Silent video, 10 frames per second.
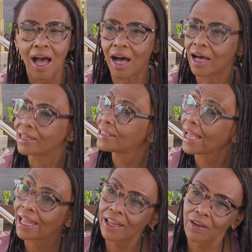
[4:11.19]
uh,
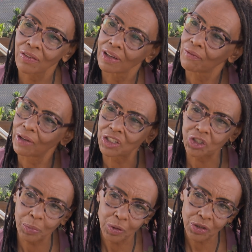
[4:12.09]
take
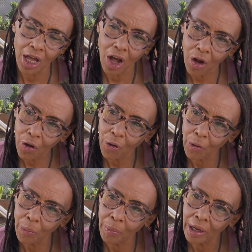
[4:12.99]
vegetables
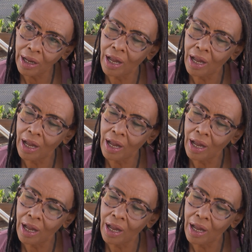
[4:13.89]
home.